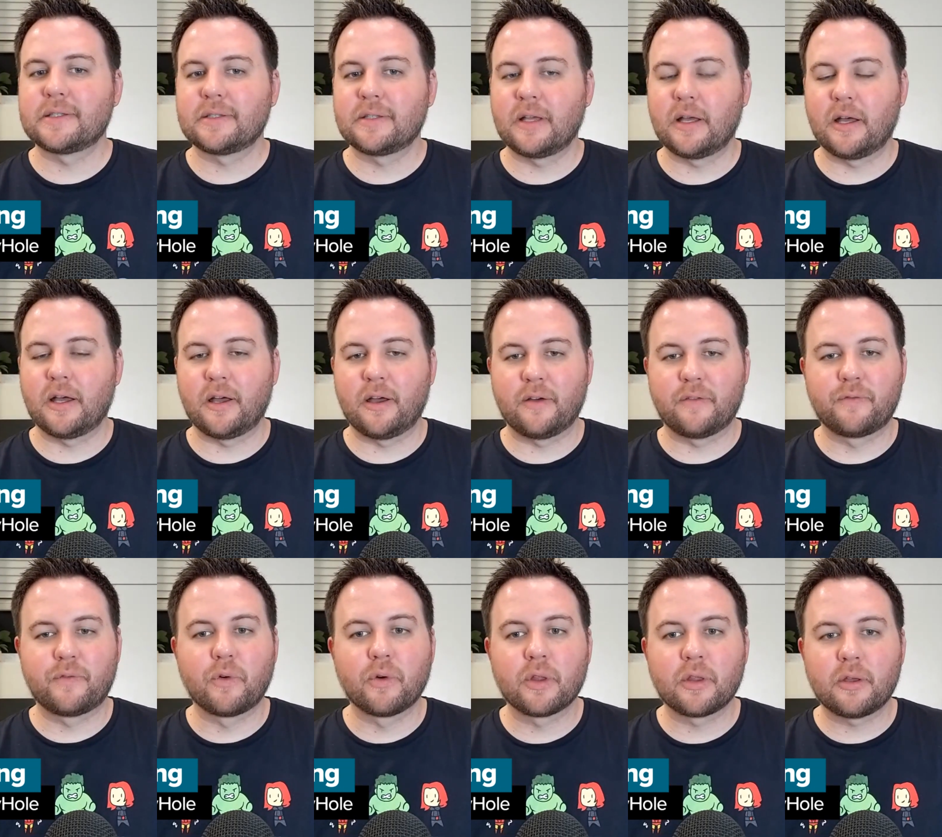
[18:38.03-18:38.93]

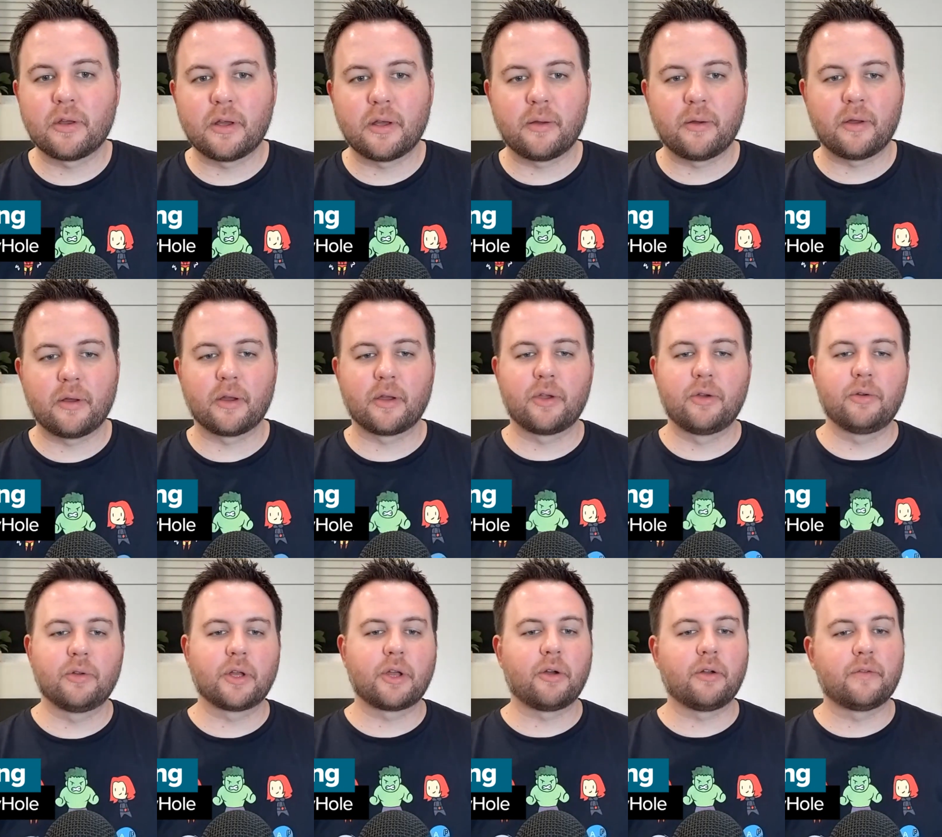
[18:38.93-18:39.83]
the
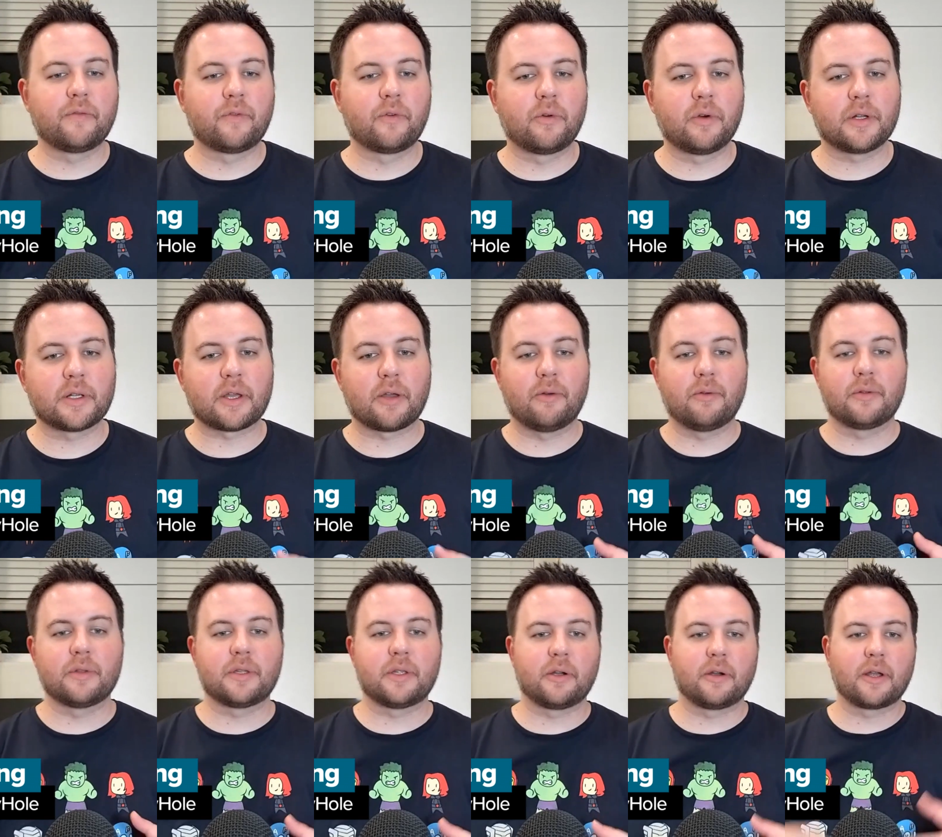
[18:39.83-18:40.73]
Cuda going forward,
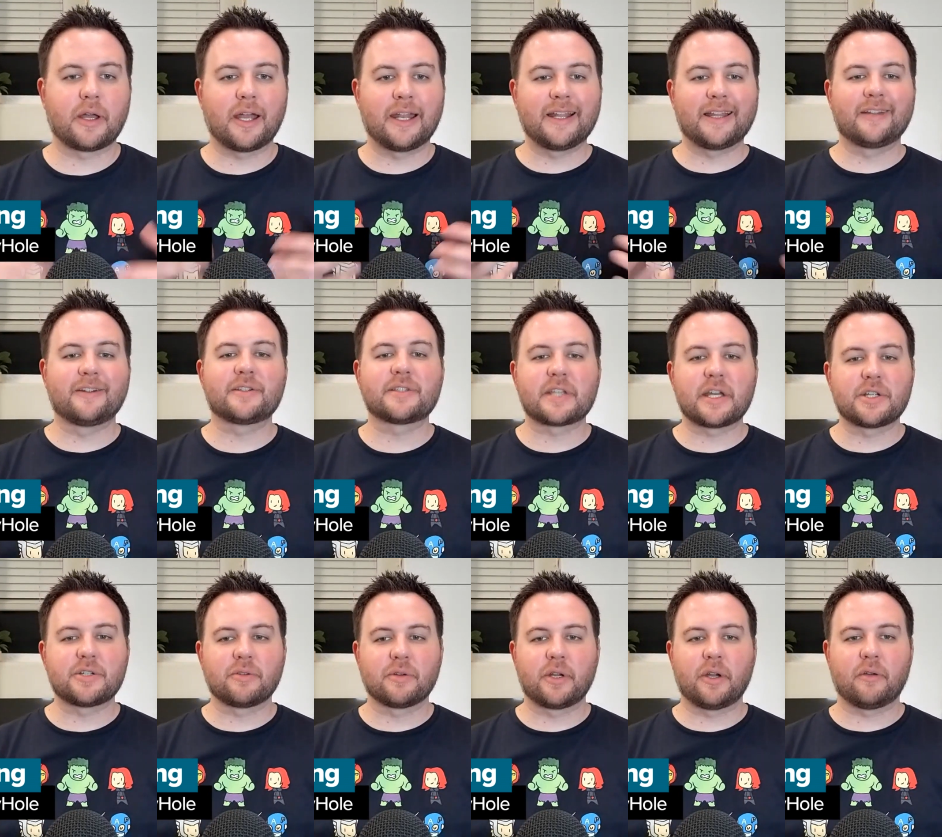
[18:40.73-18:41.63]
their
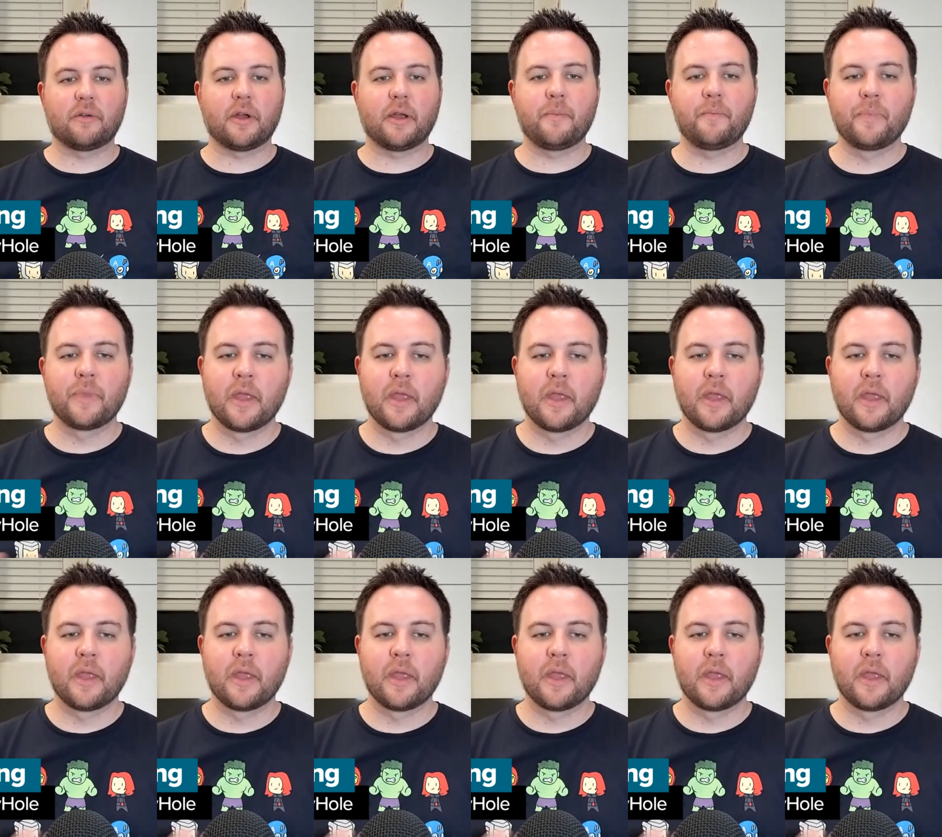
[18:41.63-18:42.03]
schedule here, right?